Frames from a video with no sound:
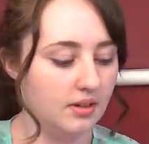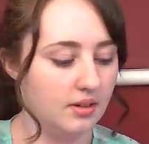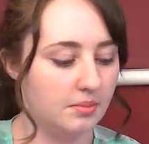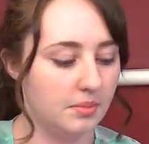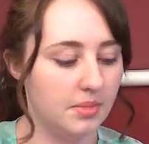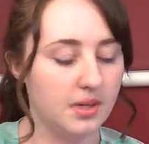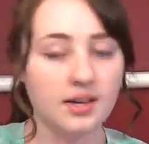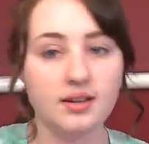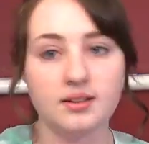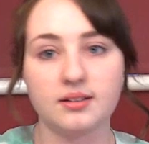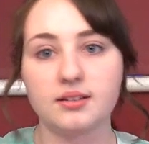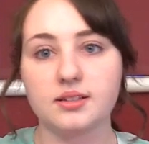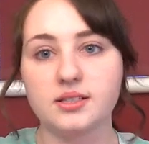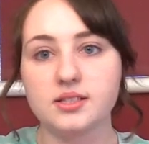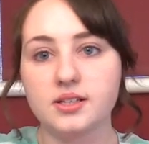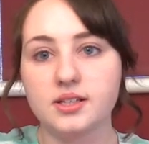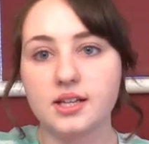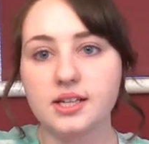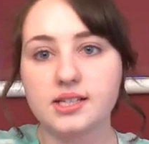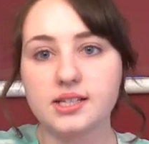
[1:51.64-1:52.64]
But yeah,
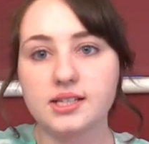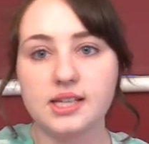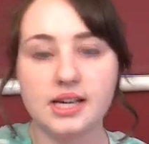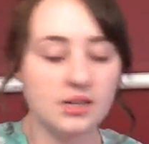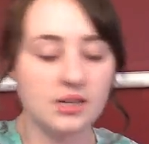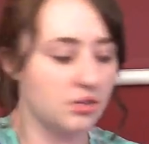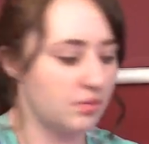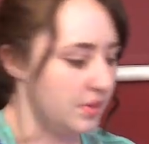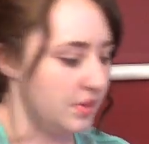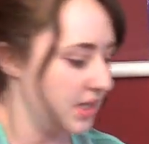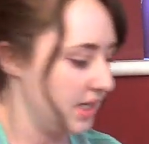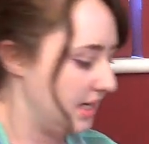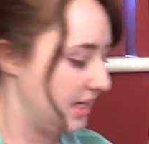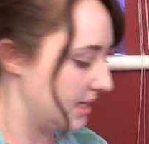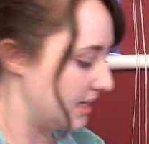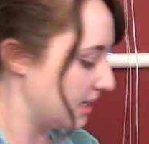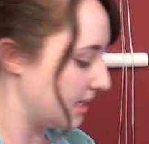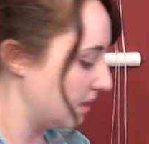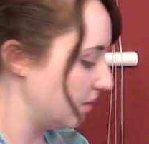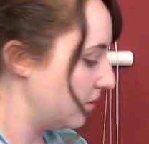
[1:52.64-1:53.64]
so that's the actual machine
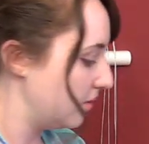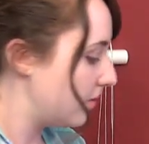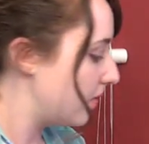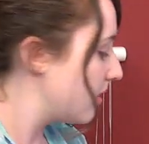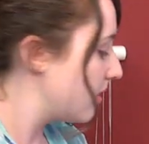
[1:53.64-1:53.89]
itself.